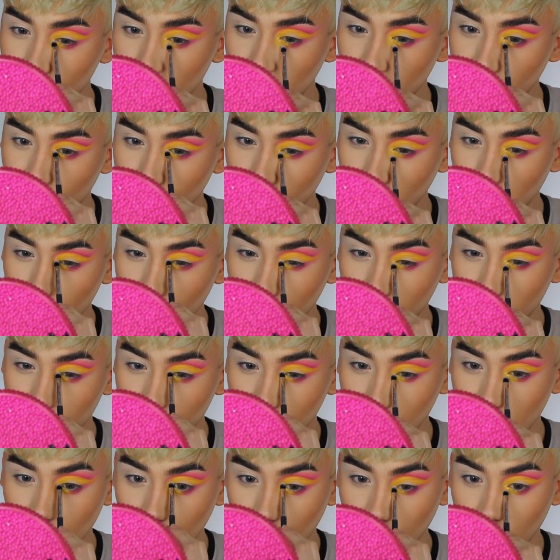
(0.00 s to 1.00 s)
it a pop of
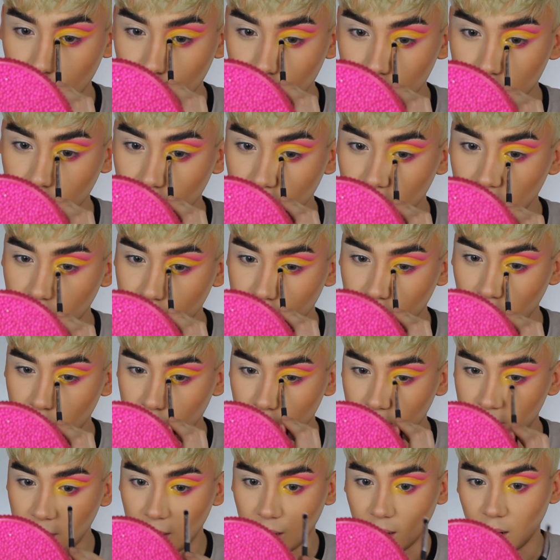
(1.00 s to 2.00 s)
yellow, or not pop
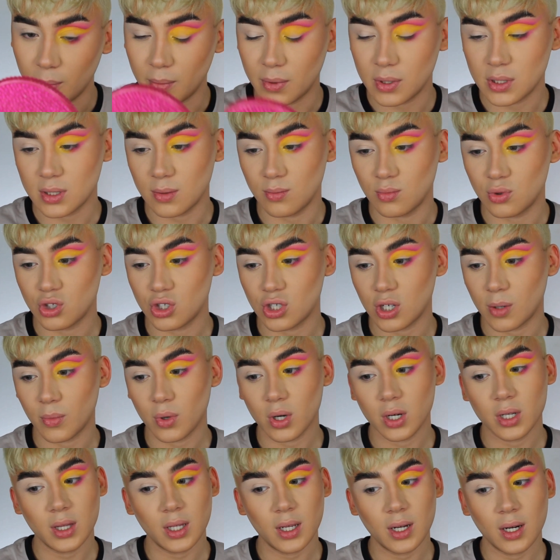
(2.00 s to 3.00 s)
of yellow, but some shimmer
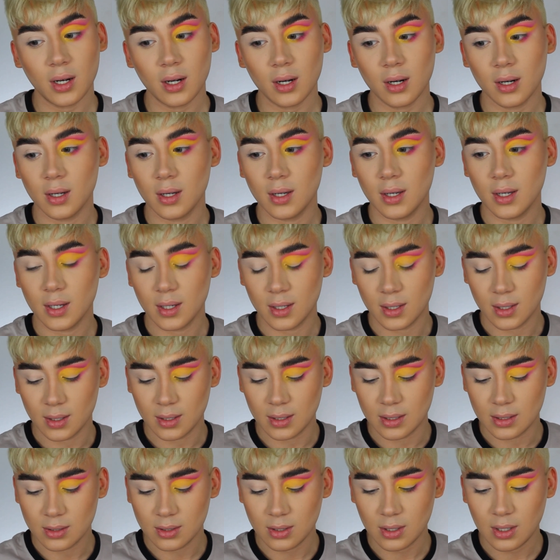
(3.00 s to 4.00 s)
in there.
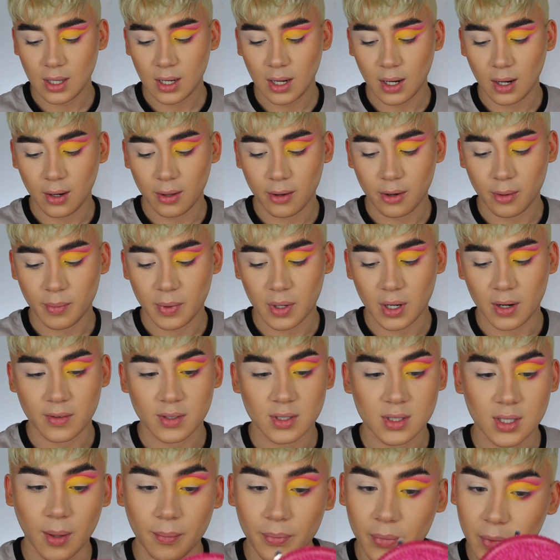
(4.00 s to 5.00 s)
So you get a little bit of
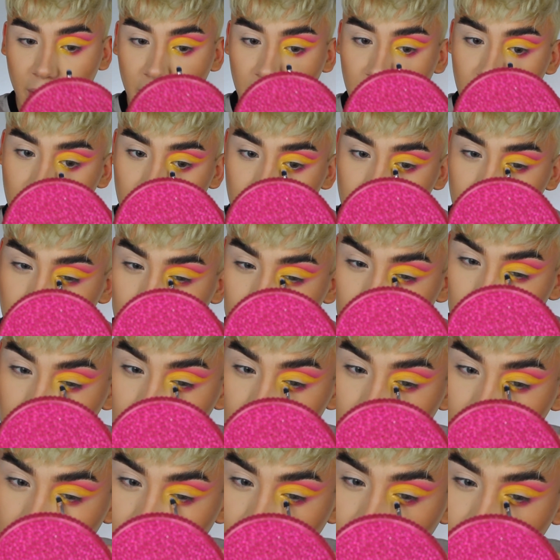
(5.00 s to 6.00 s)
something.
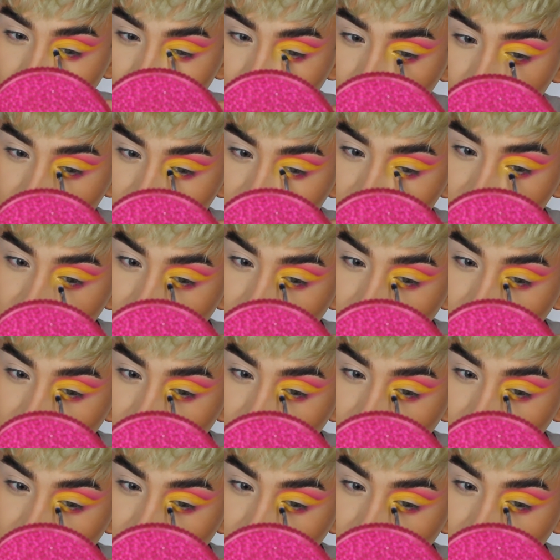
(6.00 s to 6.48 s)
And I want to use as